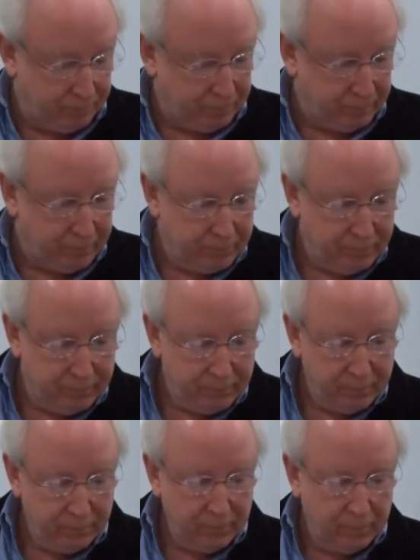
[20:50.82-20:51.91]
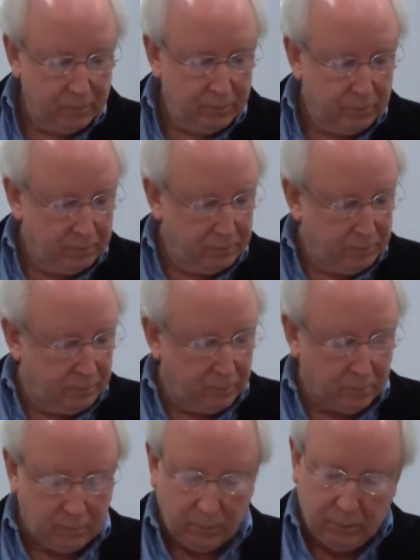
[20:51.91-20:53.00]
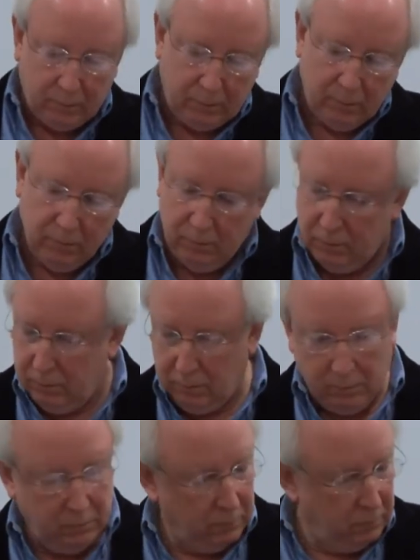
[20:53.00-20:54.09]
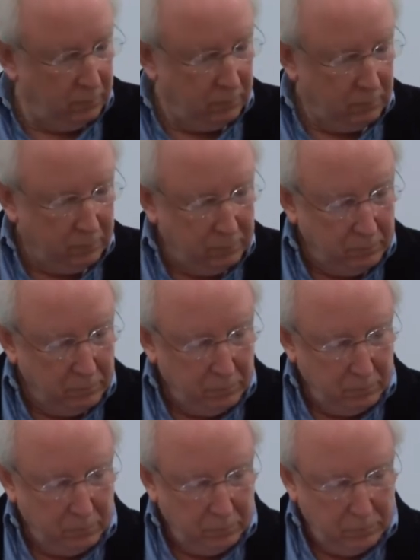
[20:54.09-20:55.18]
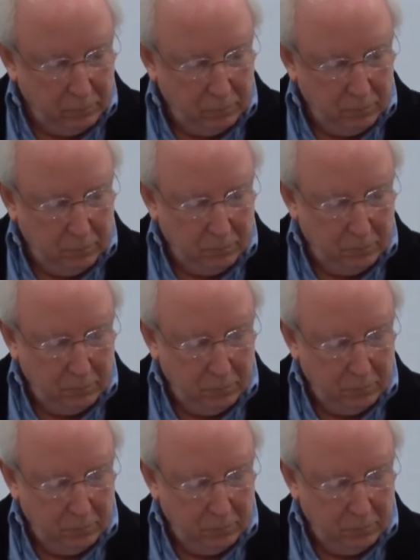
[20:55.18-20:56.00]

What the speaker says: No one is speaking in this clip.